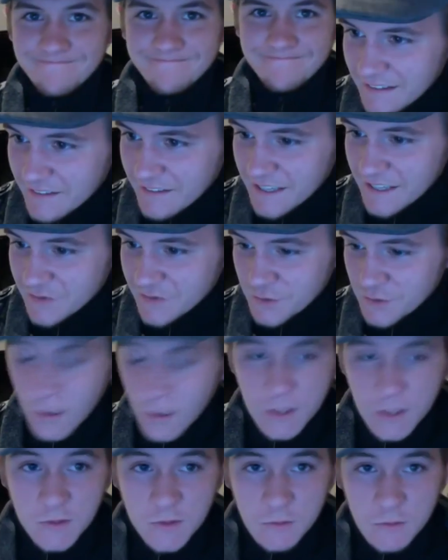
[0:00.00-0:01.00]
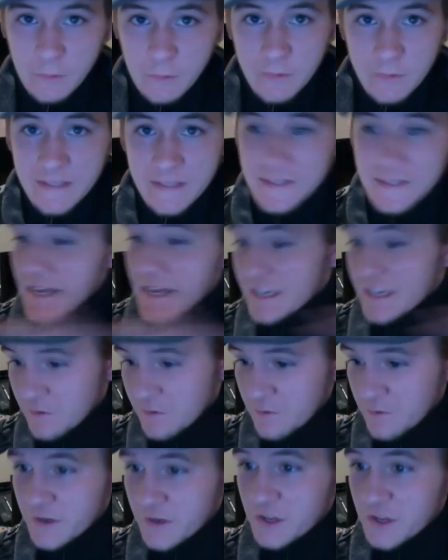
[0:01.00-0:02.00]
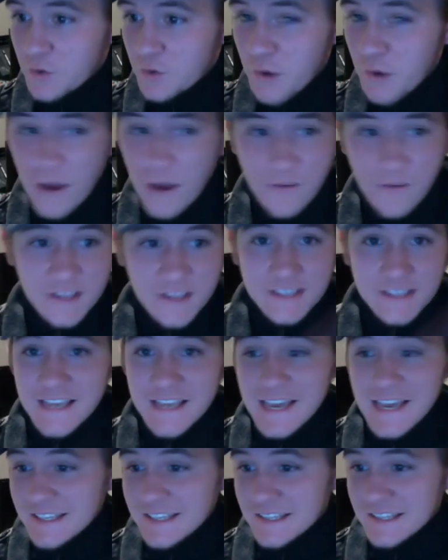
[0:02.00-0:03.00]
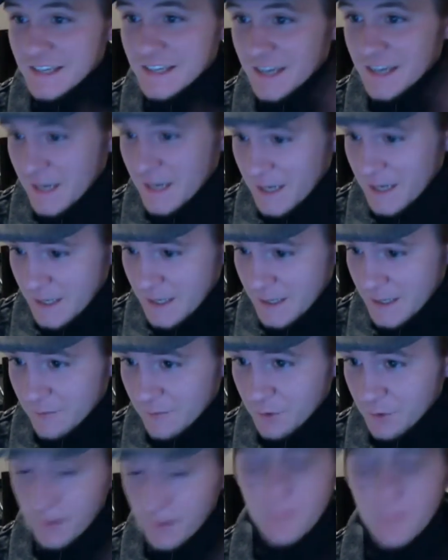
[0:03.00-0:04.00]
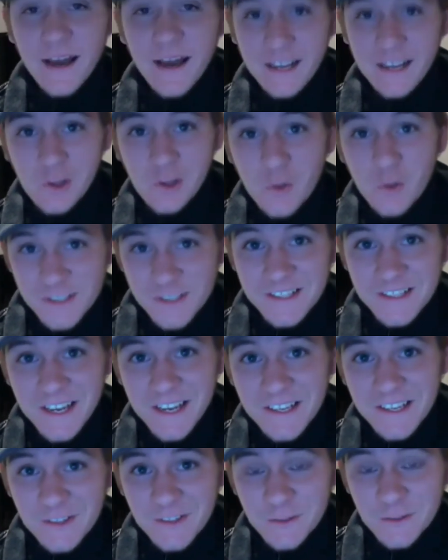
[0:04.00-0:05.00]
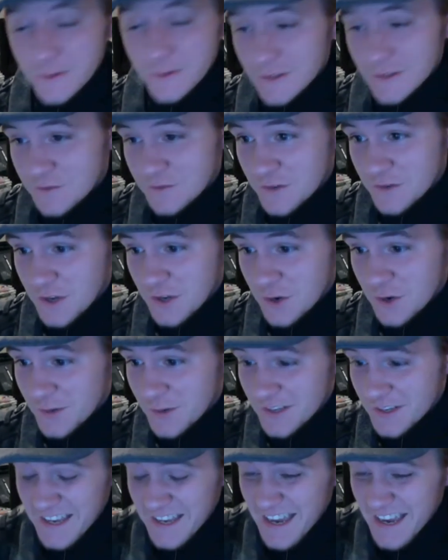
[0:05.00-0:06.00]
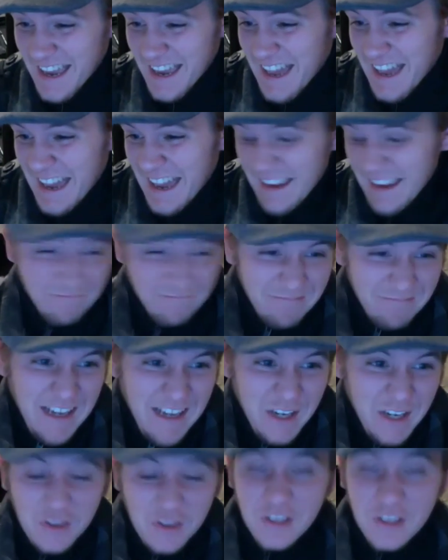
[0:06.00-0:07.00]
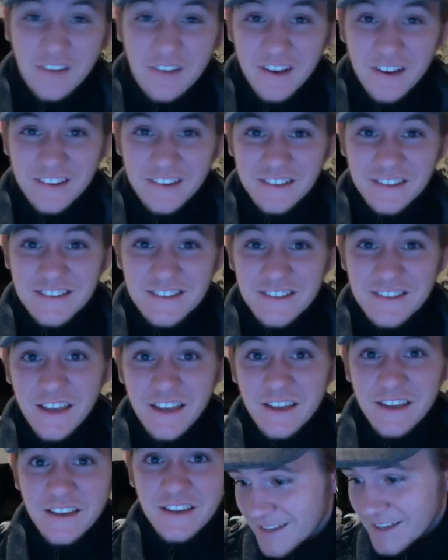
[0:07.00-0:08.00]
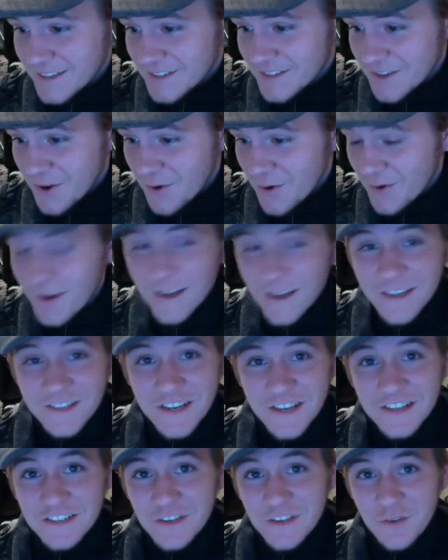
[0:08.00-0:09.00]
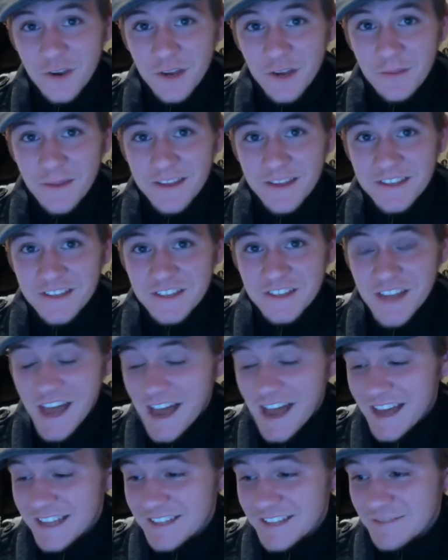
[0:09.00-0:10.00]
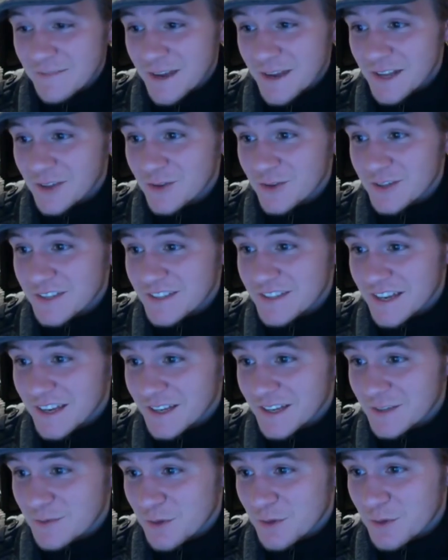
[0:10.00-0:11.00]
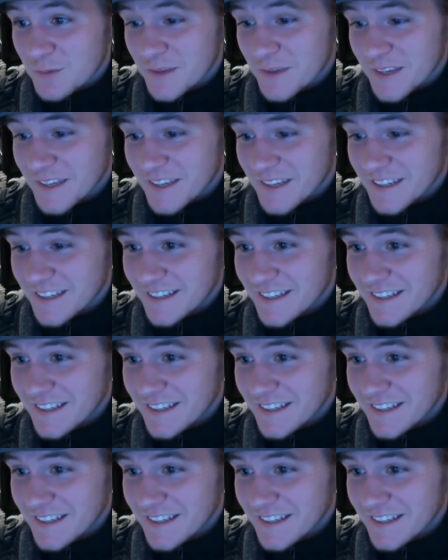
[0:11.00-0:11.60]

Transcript: His response will be the end of the video. Whatever he says will be my closing title for this video because I can't think of anything to say. So, Jack's now writing a message and my closing titles will be